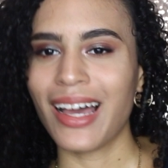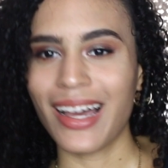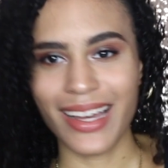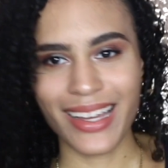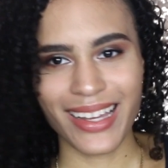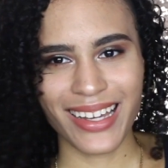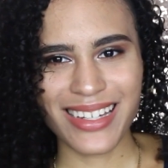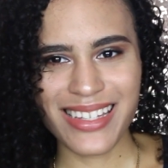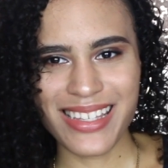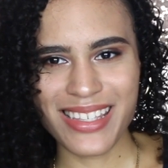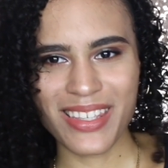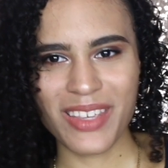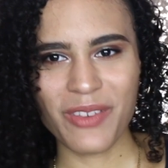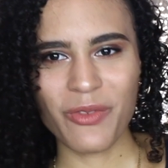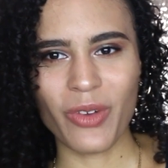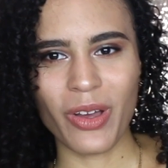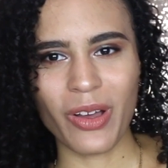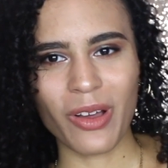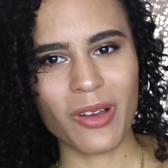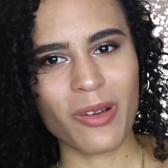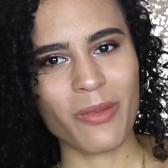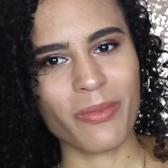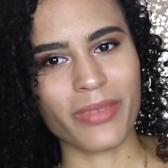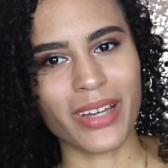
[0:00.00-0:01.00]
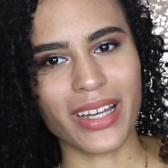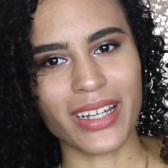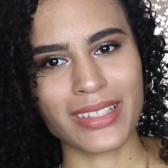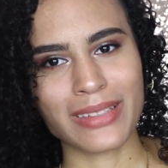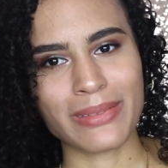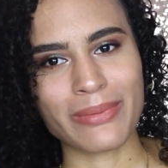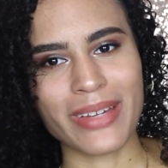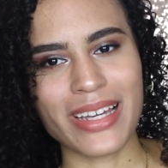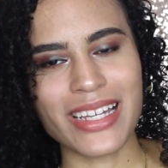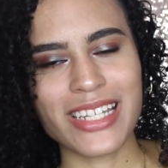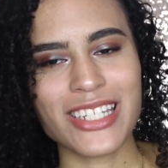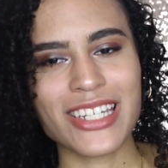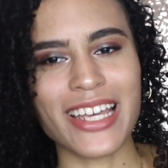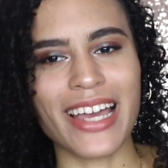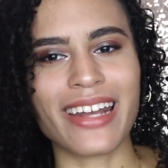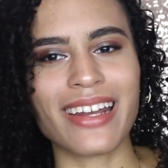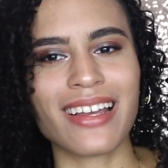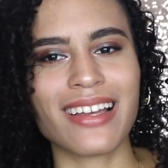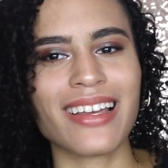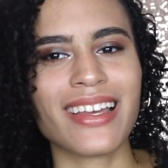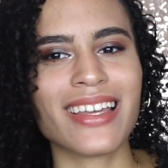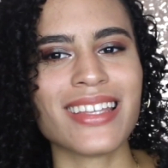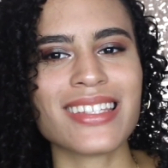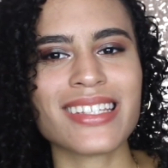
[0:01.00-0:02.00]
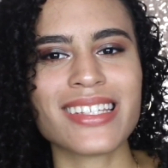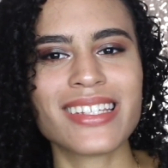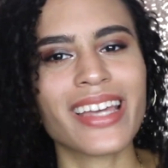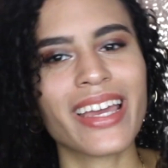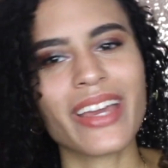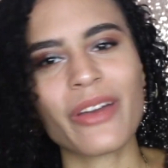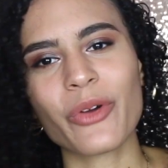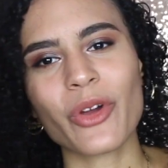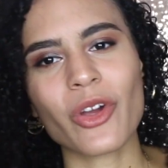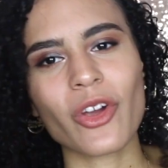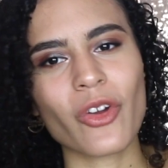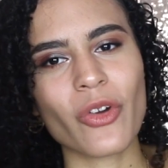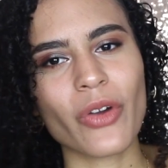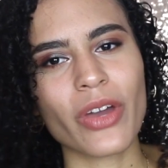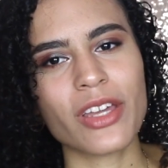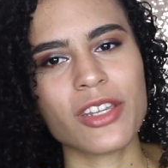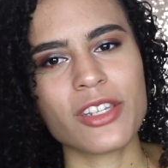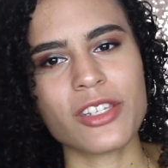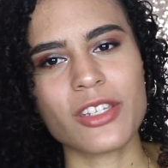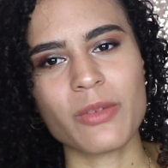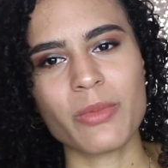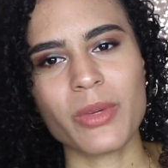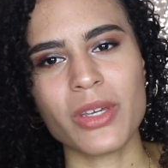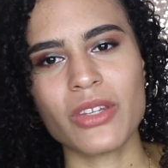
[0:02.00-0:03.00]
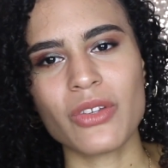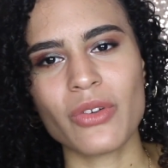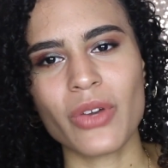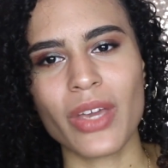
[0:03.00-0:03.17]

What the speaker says: Hi guys, and welcome back to my channel, and today we're going to be